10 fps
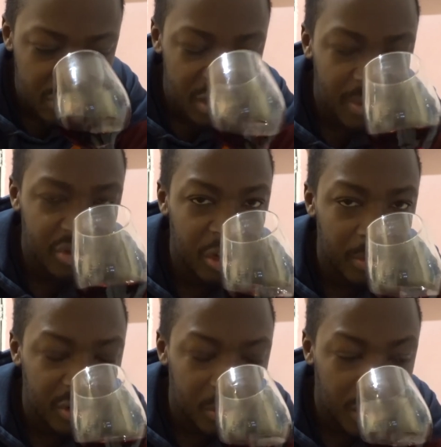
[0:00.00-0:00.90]
It smells
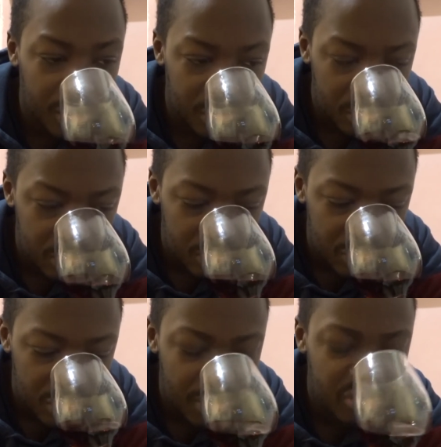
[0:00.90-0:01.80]
super sweet.
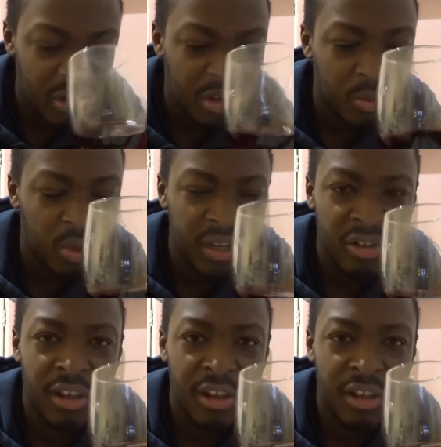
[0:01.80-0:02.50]
It smells like a weird,